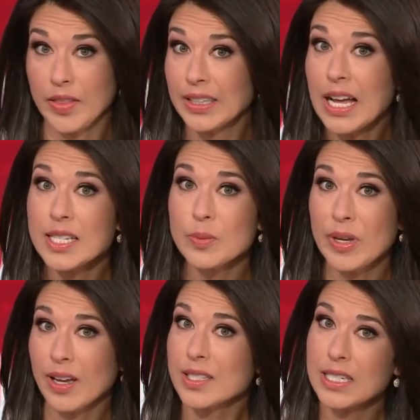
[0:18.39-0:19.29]
Nonetheless,
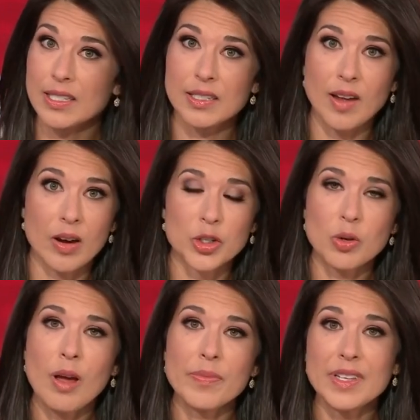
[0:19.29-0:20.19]
because this is Donald
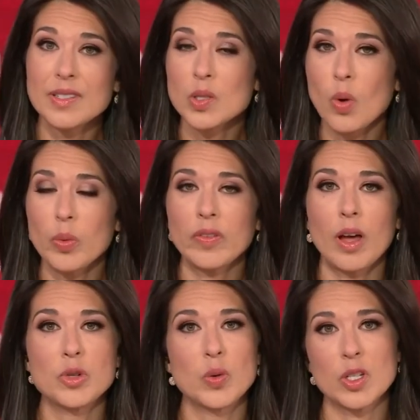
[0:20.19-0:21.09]
Trump, this is what we've
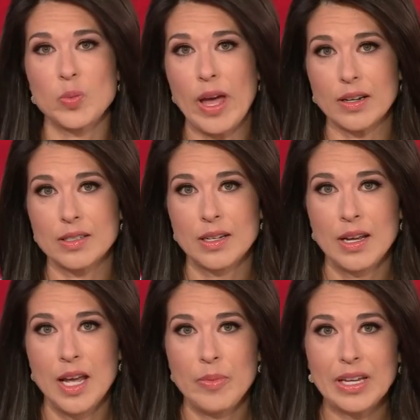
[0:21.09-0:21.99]
come to expect.
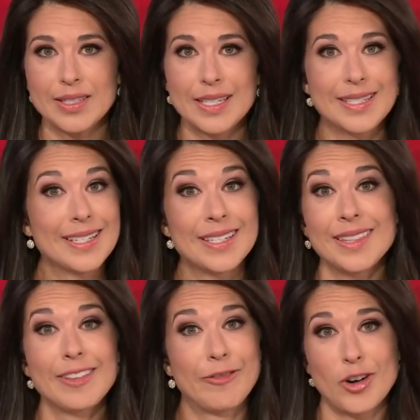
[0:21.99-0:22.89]
Because this
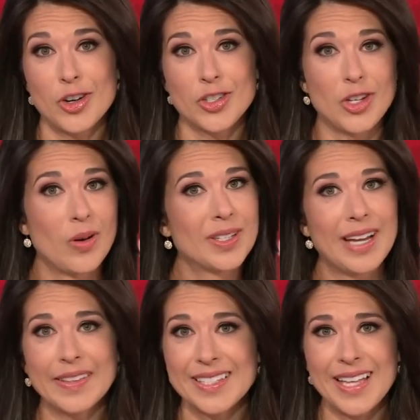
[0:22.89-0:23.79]
isn't the first, no,
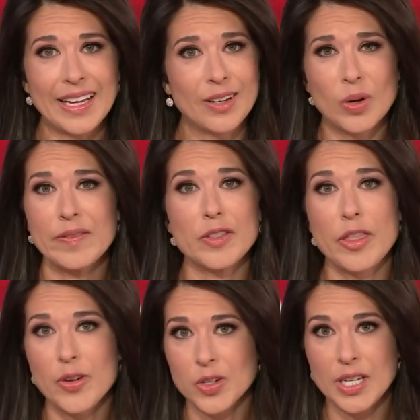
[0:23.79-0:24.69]
it's not the second or even
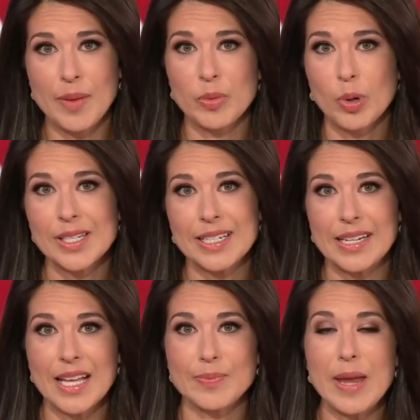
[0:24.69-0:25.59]
the third time the
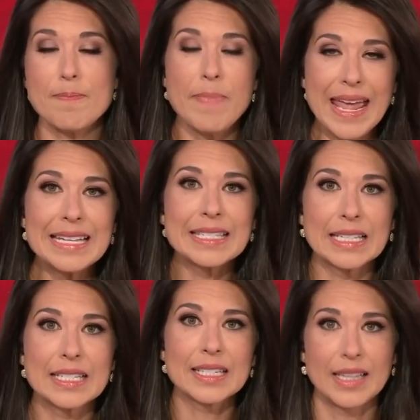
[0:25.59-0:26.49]
president has made
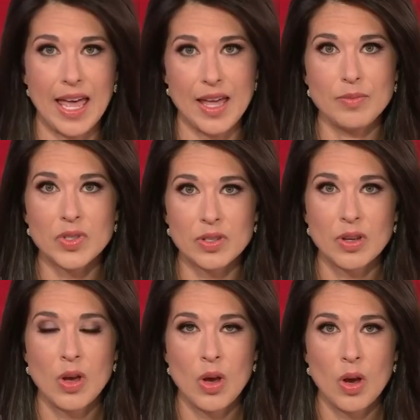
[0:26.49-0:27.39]
baseless
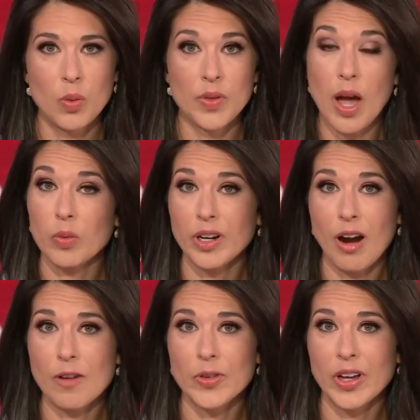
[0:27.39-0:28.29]
claims without
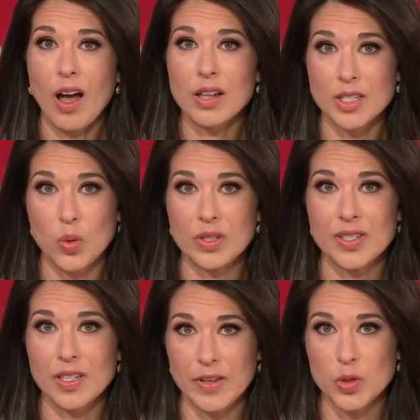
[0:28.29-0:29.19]
regard for the
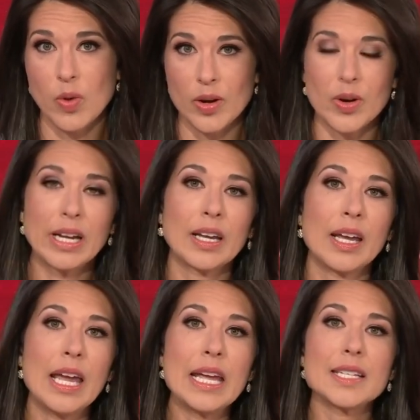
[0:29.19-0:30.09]
consequences of his rhetoric.